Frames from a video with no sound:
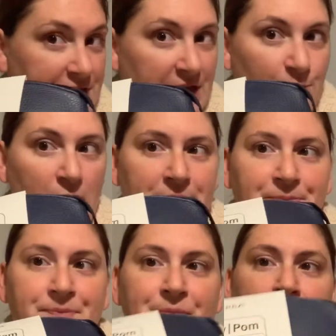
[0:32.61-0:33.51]

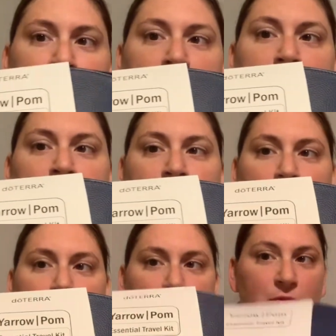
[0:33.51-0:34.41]
someone
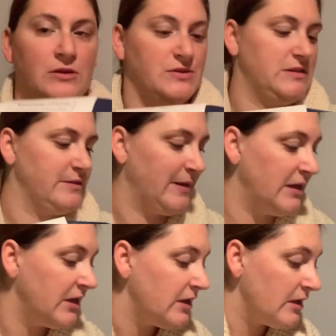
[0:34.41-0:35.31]
close to me.